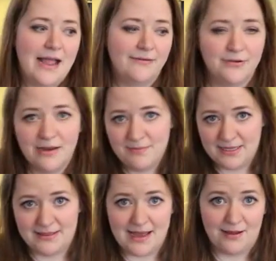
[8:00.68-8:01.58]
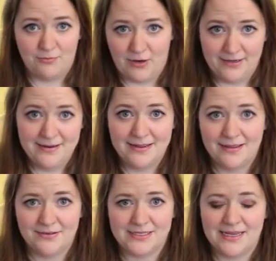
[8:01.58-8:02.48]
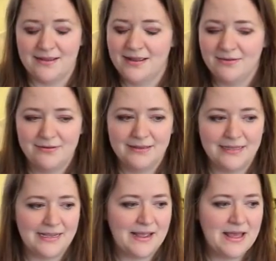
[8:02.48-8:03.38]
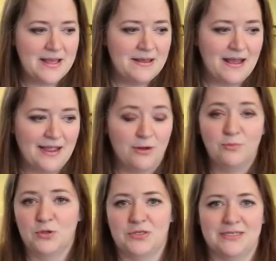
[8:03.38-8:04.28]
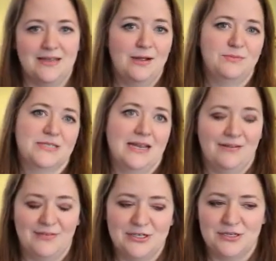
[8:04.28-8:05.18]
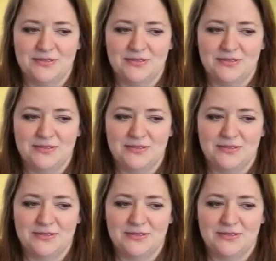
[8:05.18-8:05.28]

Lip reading: after I made that one, I was like, I almost kind of finished it.